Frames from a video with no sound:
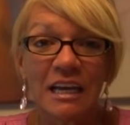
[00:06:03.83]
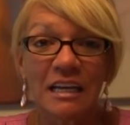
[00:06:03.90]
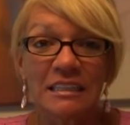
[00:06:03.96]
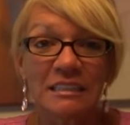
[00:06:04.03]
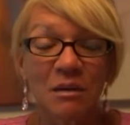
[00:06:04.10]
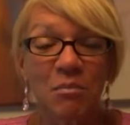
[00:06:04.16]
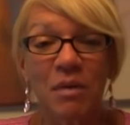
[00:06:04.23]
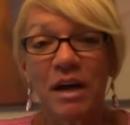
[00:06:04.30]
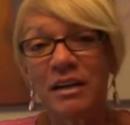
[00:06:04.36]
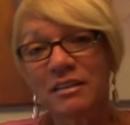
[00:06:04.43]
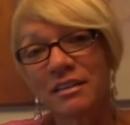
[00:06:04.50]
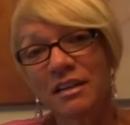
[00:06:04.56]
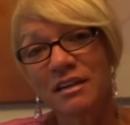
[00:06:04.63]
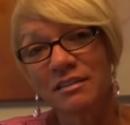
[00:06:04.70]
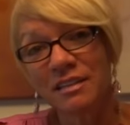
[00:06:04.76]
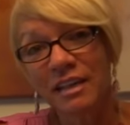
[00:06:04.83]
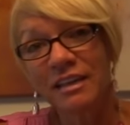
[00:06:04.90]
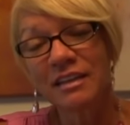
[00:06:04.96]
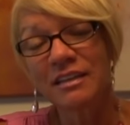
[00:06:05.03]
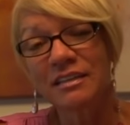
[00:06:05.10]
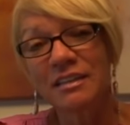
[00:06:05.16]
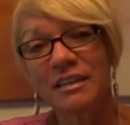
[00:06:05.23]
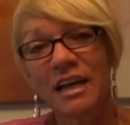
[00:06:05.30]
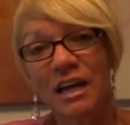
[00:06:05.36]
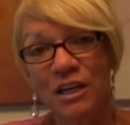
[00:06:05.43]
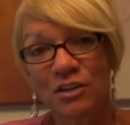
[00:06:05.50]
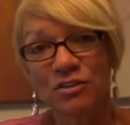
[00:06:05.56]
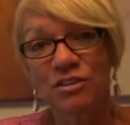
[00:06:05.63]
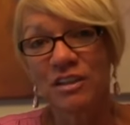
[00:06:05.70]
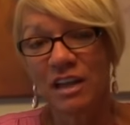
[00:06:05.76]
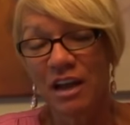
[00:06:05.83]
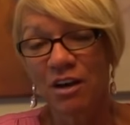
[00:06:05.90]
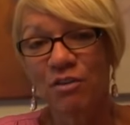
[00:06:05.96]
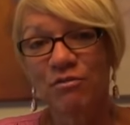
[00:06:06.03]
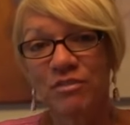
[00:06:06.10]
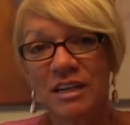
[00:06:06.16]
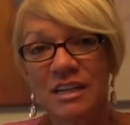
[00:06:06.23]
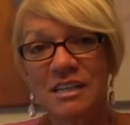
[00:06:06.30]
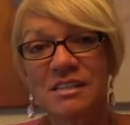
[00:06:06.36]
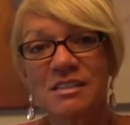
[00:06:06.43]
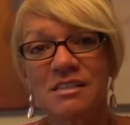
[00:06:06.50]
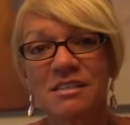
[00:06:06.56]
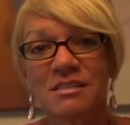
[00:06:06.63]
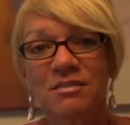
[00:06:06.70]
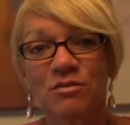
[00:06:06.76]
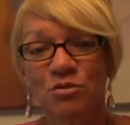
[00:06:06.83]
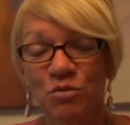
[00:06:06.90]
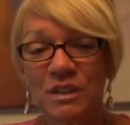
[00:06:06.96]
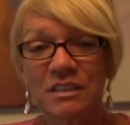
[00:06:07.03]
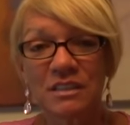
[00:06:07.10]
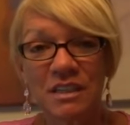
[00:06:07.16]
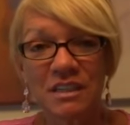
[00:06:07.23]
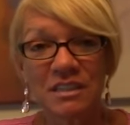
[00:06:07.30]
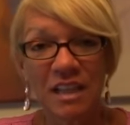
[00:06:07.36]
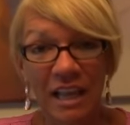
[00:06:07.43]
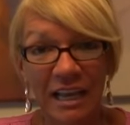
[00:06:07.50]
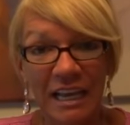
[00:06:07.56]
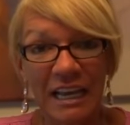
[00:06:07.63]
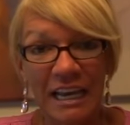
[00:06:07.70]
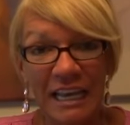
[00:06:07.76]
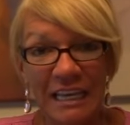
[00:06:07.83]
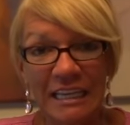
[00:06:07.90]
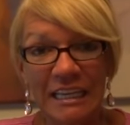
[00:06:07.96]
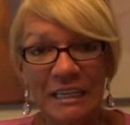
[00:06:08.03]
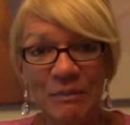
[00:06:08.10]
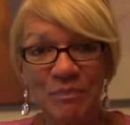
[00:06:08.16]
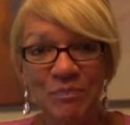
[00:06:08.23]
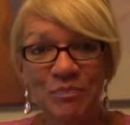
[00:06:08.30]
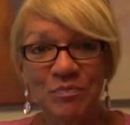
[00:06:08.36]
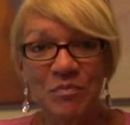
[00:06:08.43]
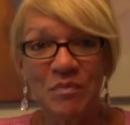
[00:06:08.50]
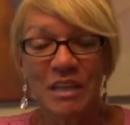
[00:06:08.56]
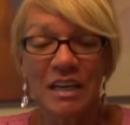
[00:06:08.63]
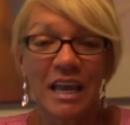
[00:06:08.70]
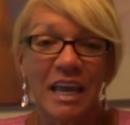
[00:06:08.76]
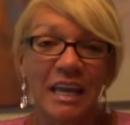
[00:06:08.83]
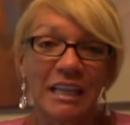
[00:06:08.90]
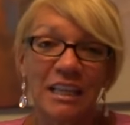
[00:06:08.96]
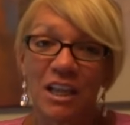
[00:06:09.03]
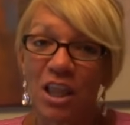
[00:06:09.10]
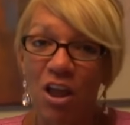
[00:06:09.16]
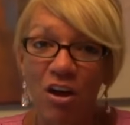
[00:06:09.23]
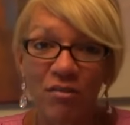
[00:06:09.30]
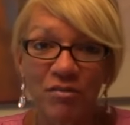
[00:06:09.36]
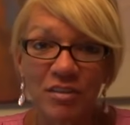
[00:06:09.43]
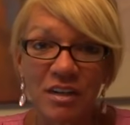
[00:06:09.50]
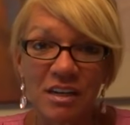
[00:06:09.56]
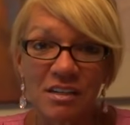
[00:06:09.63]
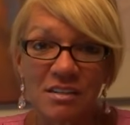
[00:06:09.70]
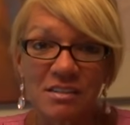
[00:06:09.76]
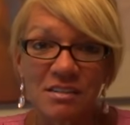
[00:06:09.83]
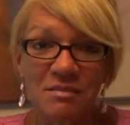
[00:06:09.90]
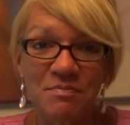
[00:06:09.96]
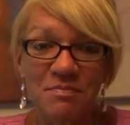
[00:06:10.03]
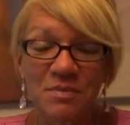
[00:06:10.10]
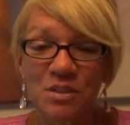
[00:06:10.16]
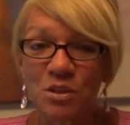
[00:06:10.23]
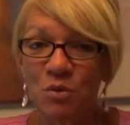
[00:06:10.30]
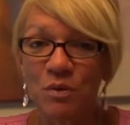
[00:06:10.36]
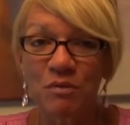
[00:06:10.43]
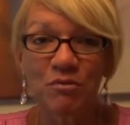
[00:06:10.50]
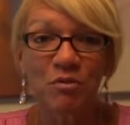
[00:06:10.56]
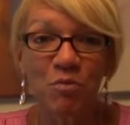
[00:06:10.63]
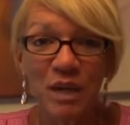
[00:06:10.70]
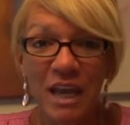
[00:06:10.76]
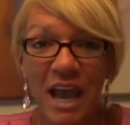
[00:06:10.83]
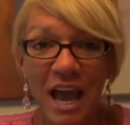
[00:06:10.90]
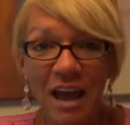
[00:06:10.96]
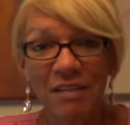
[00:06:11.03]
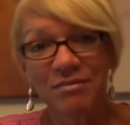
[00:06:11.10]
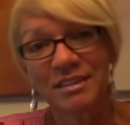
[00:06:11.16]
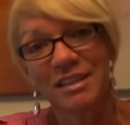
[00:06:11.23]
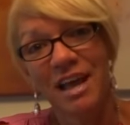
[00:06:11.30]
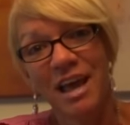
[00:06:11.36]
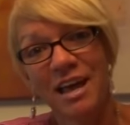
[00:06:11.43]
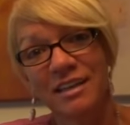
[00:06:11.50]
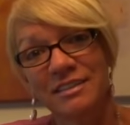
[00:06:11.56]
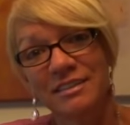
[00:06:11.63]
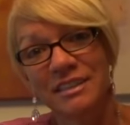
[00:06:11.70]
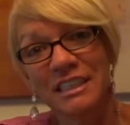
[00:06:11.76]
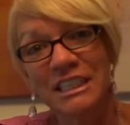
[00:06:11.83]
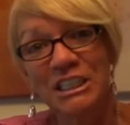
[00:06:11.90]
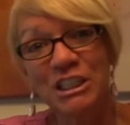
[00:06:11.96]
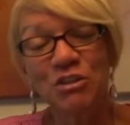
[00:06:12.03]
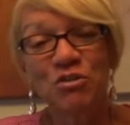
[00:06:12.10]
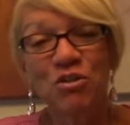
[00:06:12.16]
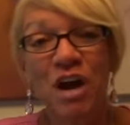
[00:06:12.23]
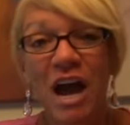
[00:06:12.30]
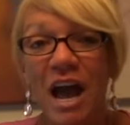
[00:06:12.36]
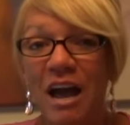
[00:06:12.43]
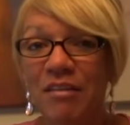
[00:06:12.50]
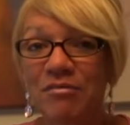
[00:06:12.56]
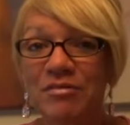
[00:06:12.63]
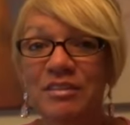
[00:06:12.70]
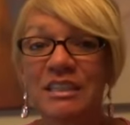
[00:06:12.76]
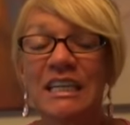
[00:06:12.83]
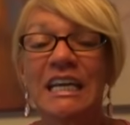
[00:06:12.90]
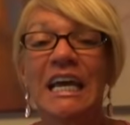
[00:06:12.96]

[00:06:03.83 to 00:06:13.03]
Somebody that'll take a good care of us, treat us like a lady, and love us. So if we have that, you have